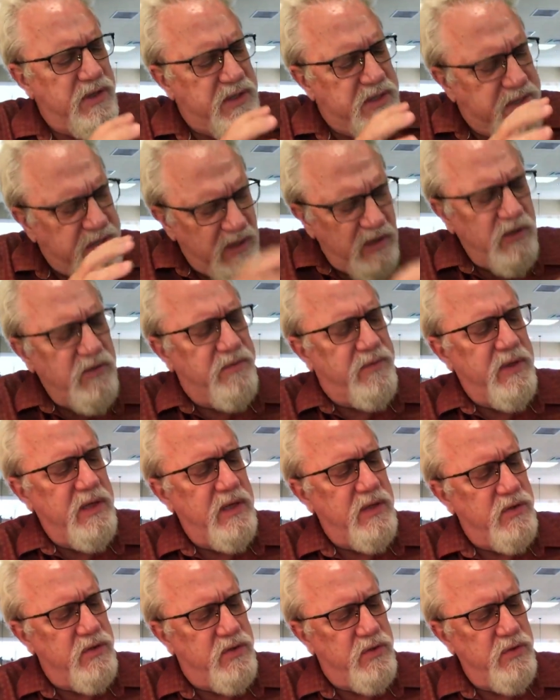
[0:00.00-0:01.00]
delve
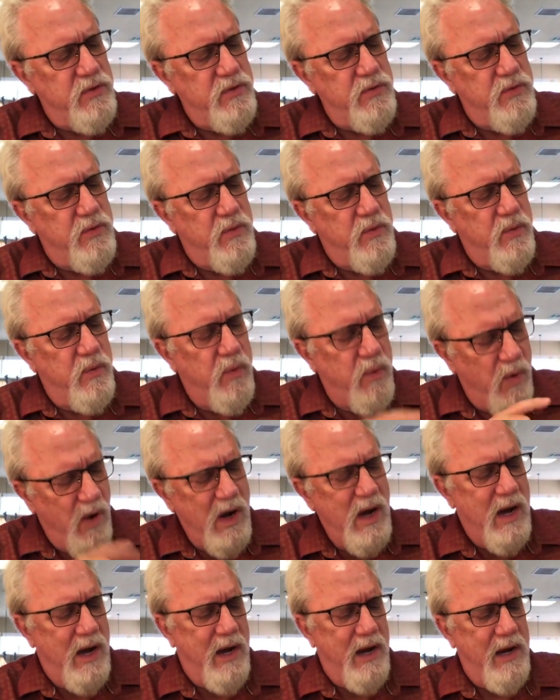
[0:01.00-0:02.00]
into
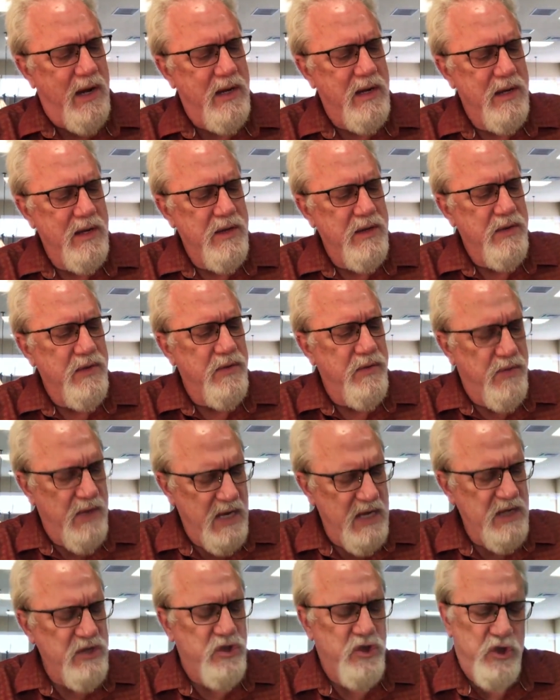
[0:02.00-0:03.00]
why
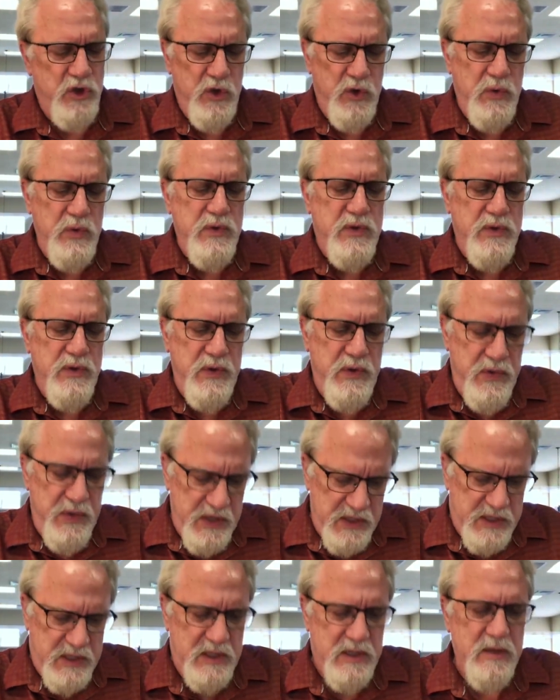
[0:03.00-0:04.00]
they chose
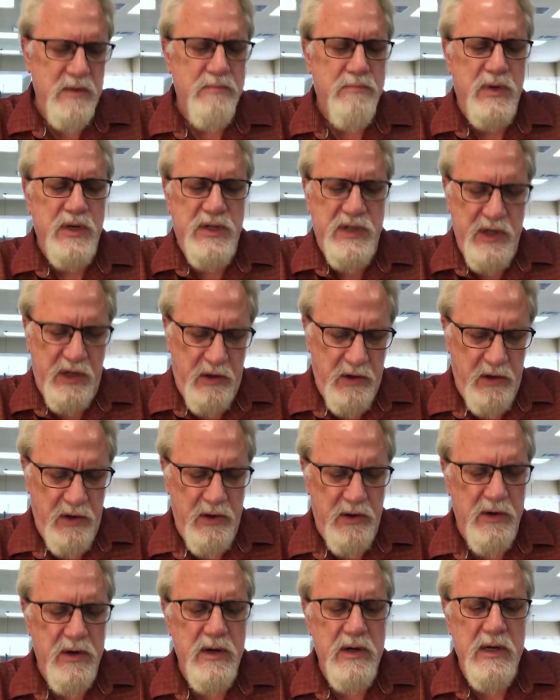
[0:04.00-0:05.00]
this
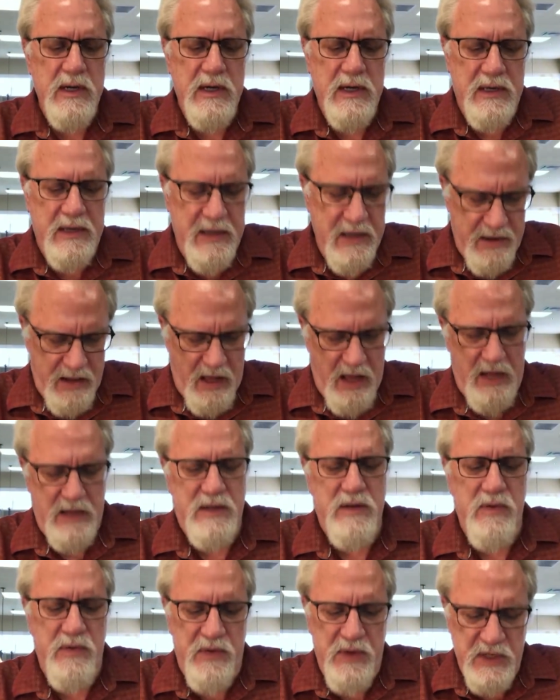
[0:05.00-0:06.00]
particular
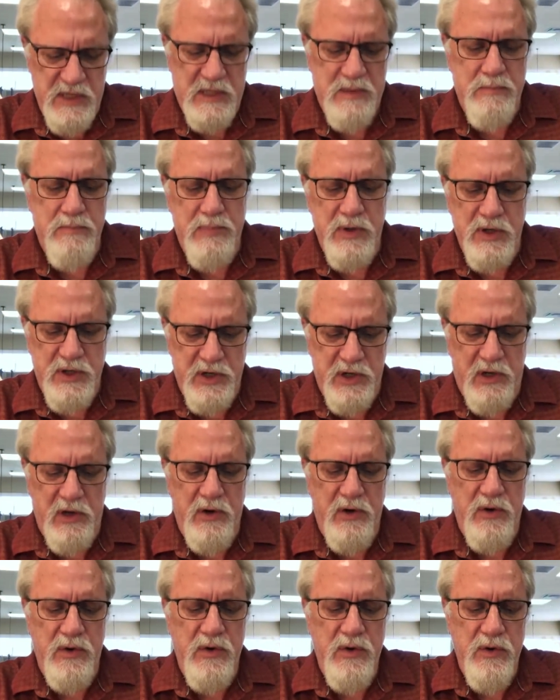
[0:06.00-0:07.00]
qira'at, this
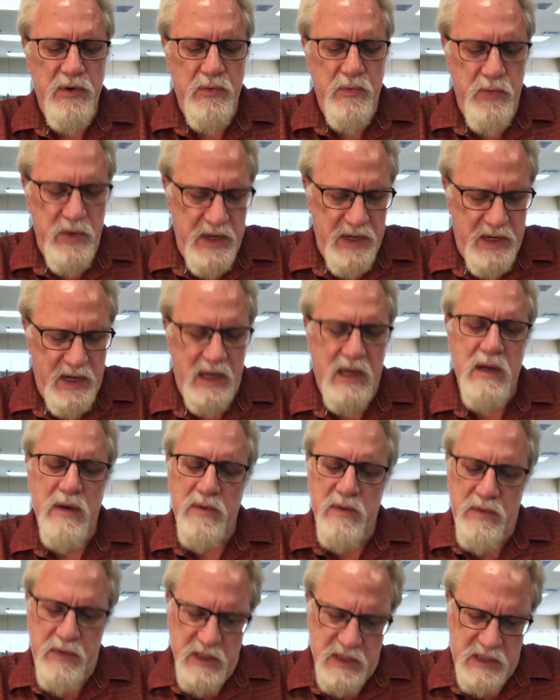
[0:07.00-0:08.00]
particular reading,
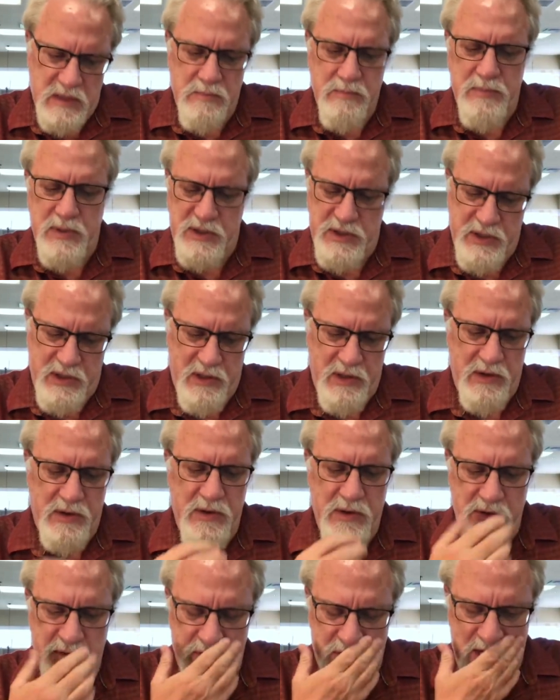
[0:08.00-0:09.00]
this particular
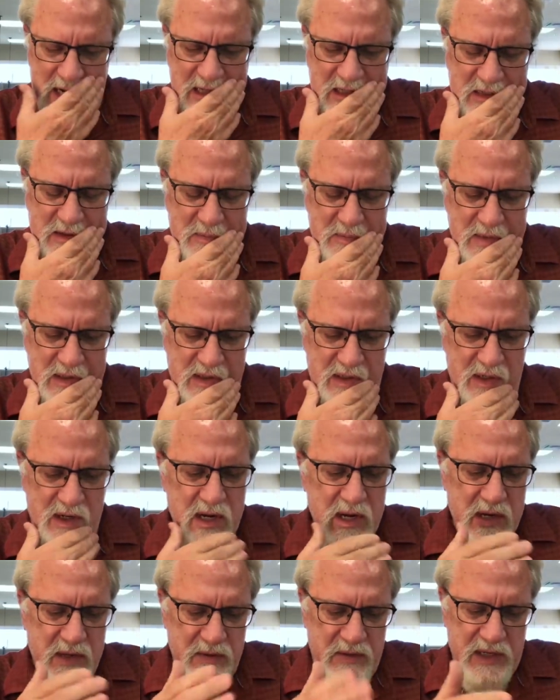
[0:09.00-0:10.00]
transmission,
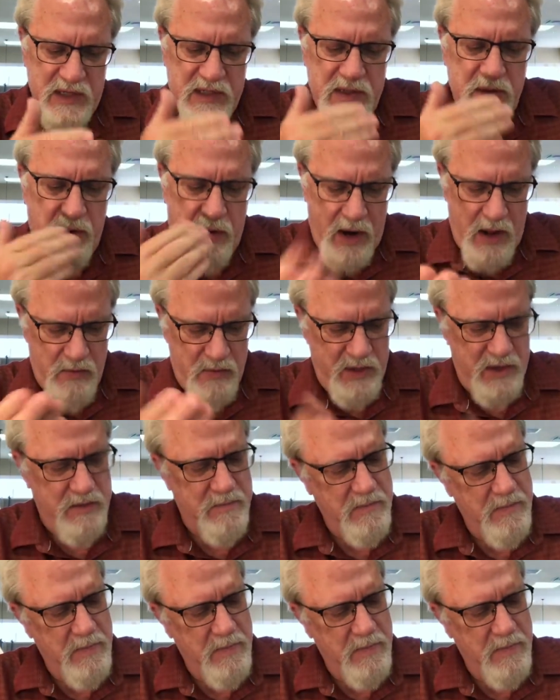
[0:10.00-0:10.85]
this rawi.